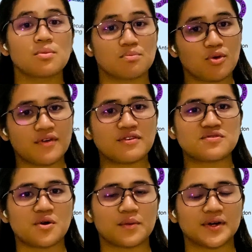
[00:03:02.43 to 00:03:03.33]
Moving
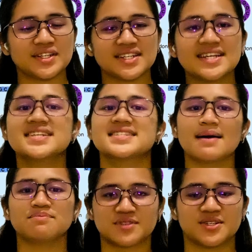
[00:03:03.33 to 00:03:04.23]
forward,
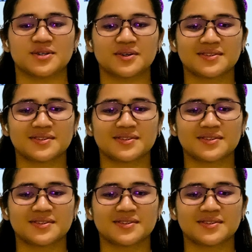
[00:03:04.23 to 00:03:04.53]
step 2.